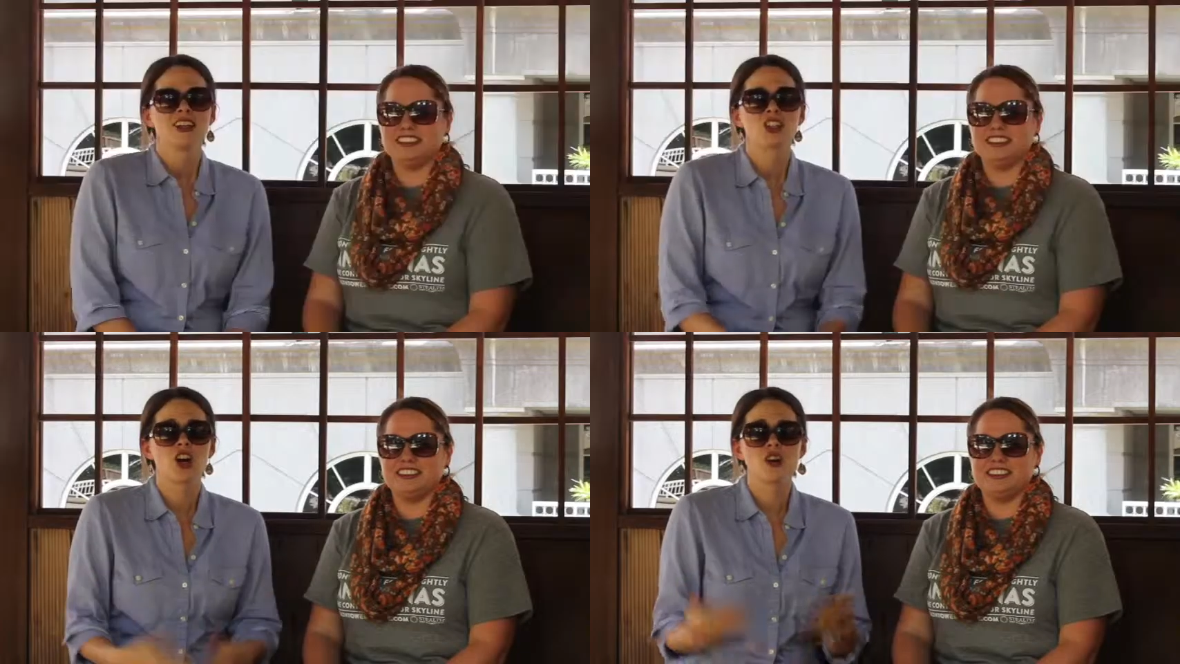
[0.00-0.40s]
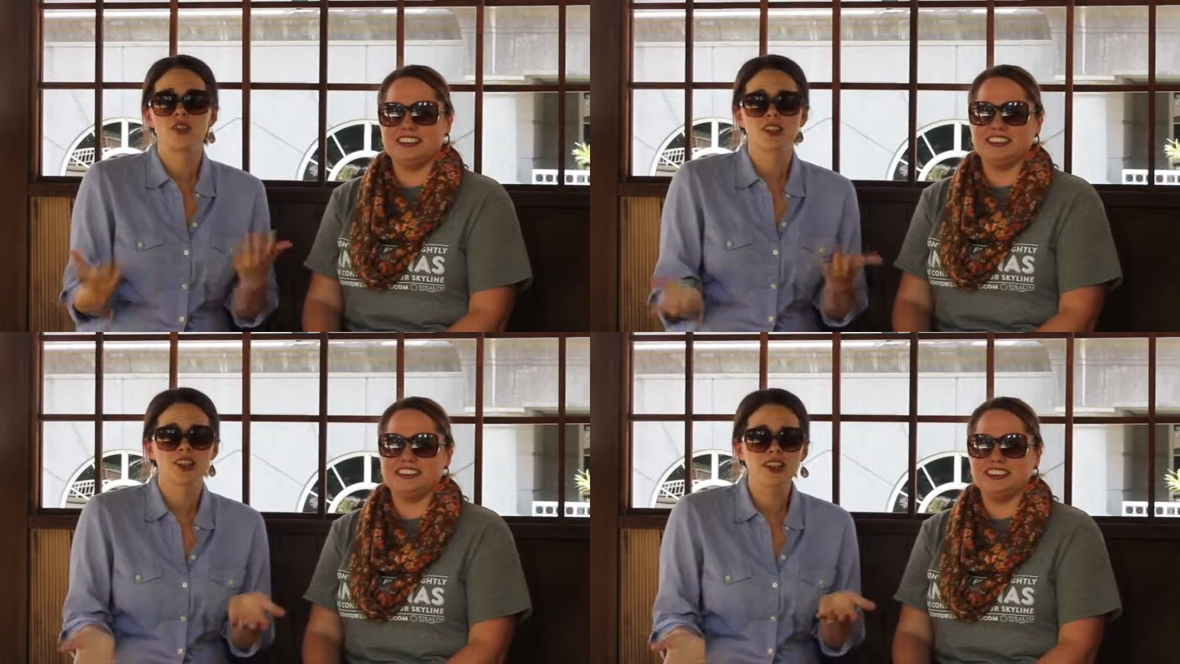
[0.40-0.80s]
Speaker 1: So, if
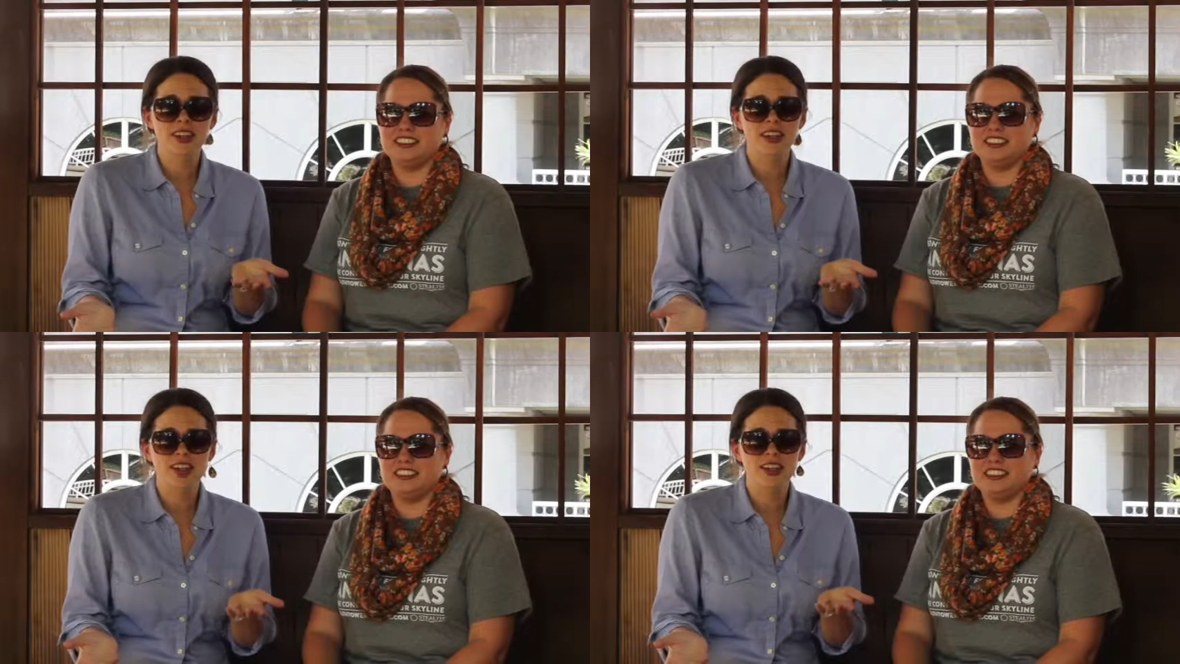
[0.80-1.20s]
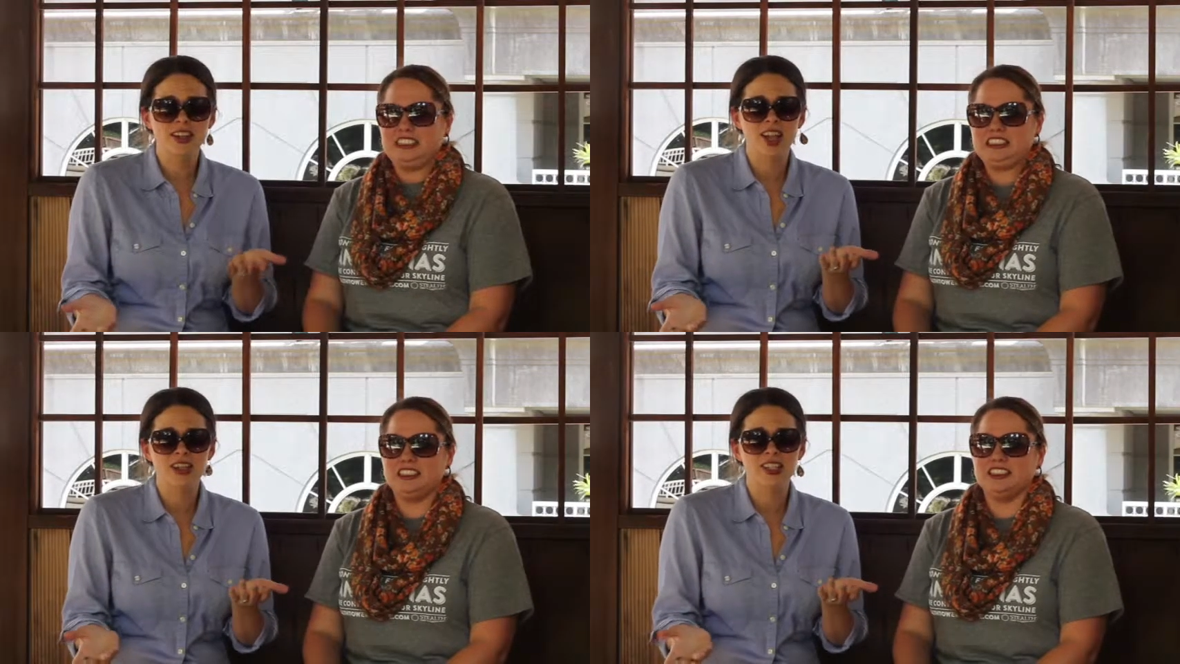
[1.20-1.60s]
there's anything that
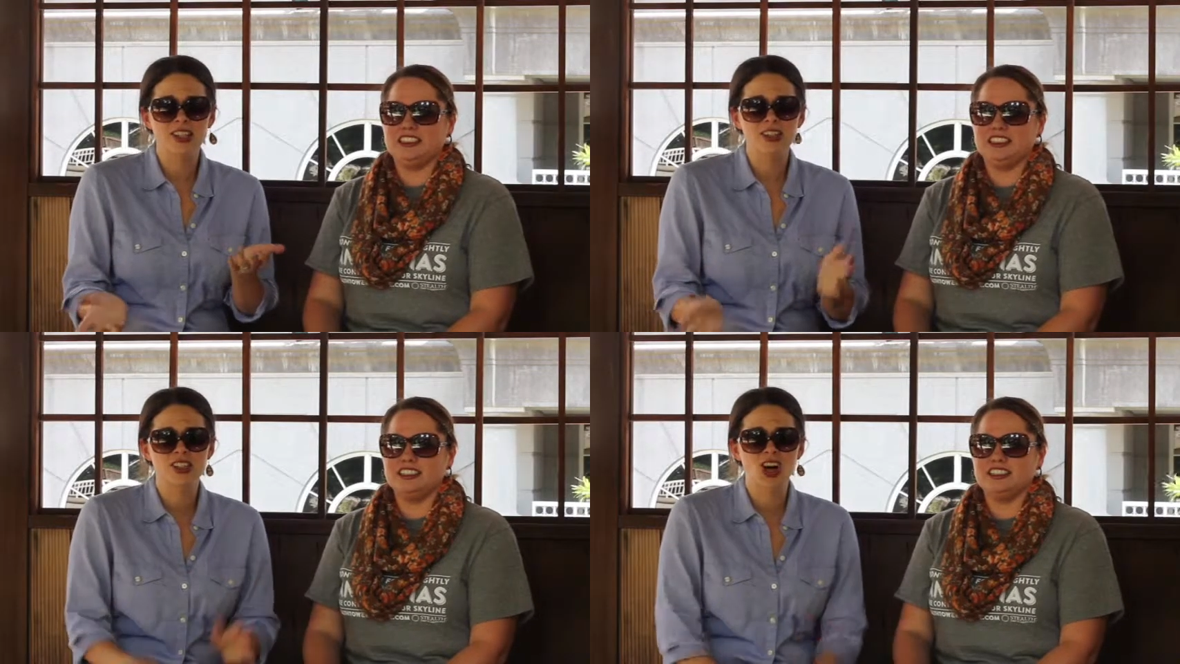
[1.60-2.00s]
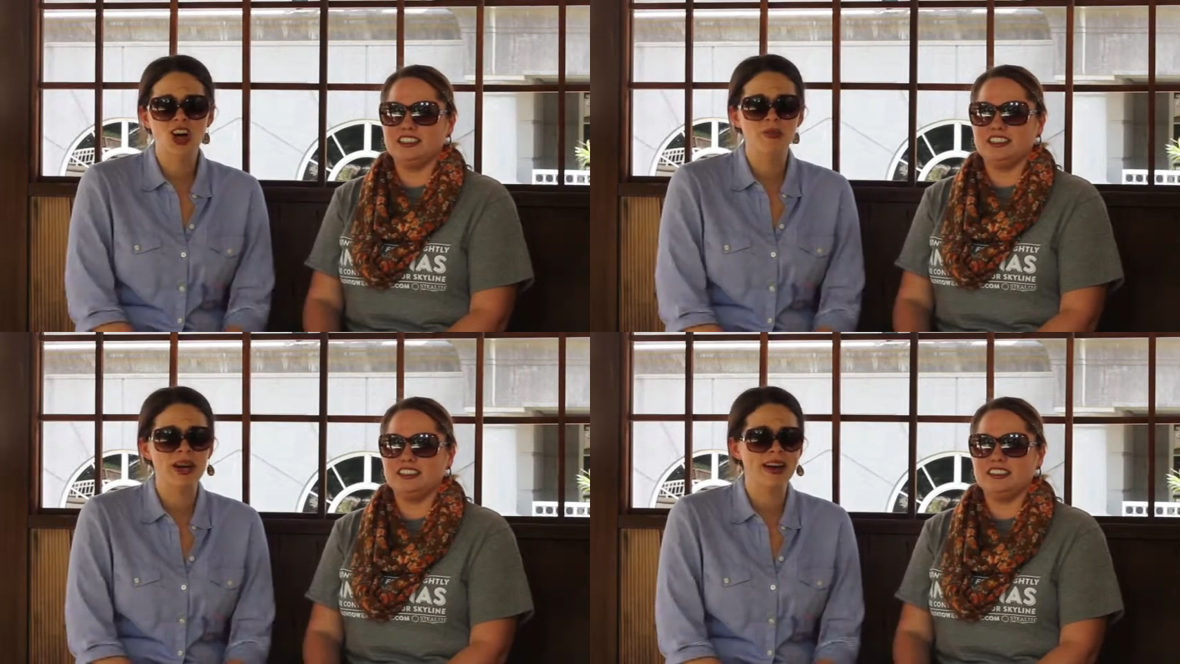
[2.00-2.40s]
you'd like to hear us
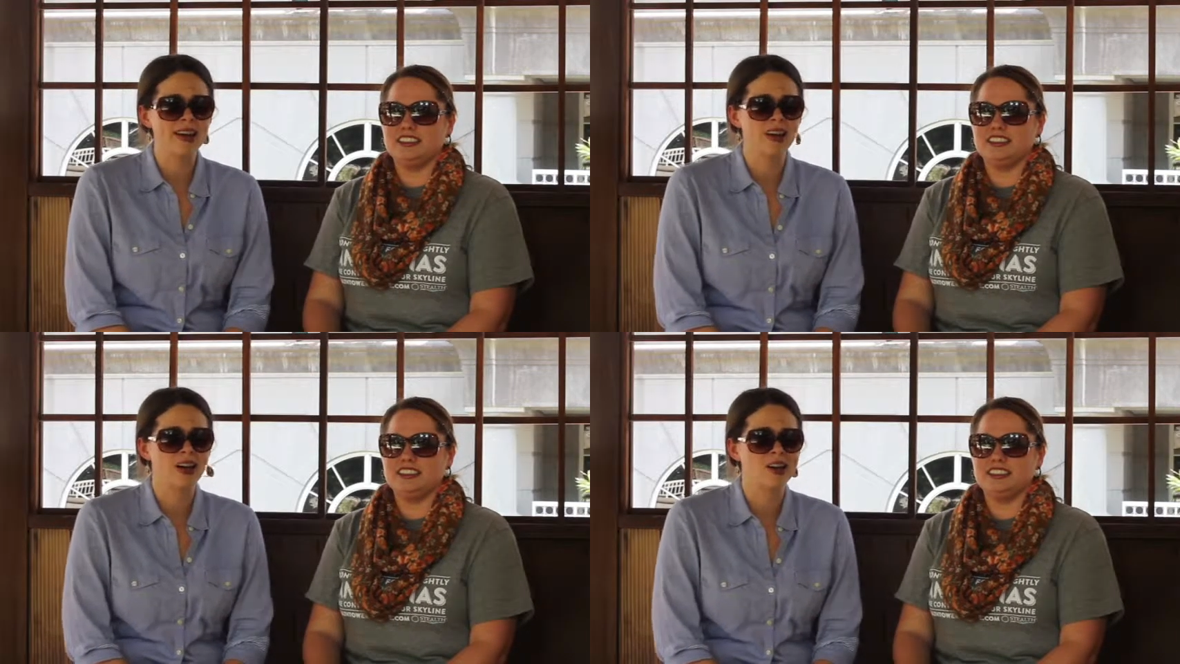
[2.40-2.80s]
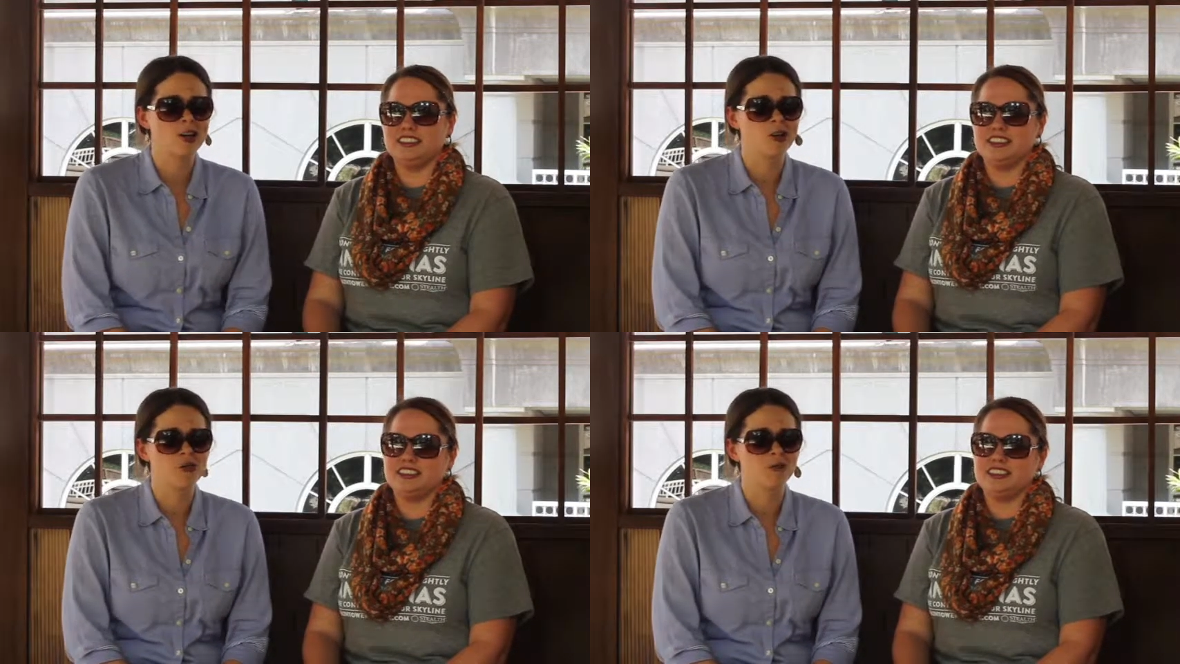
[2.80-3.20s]
talk about,
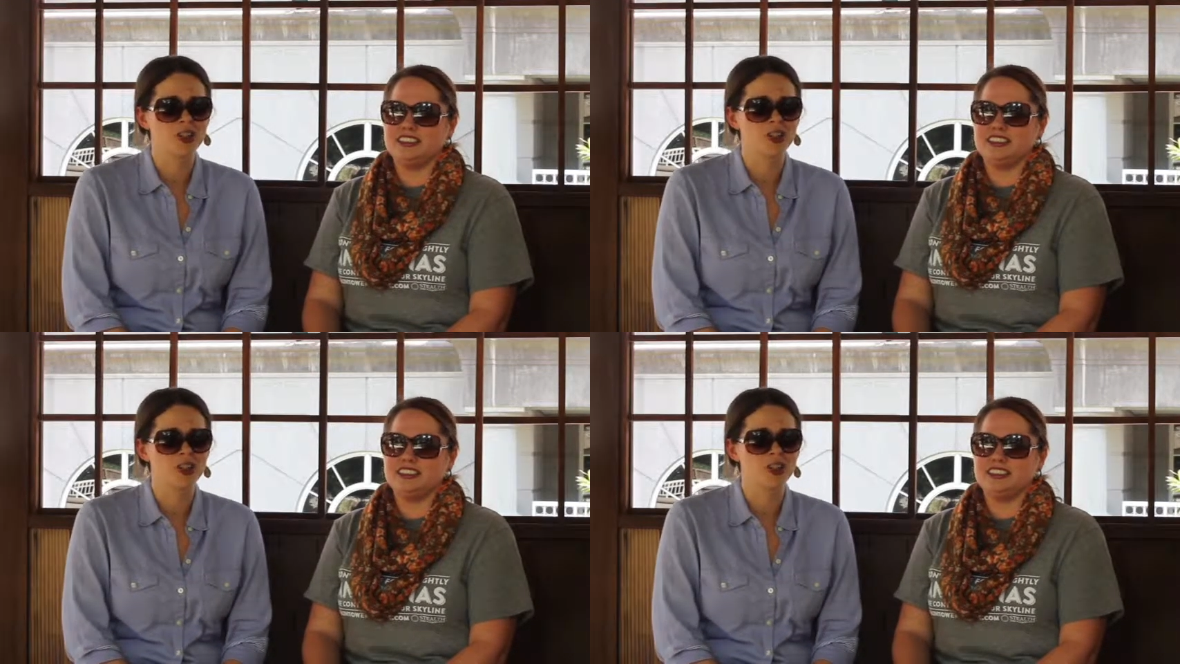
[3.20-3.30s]
um,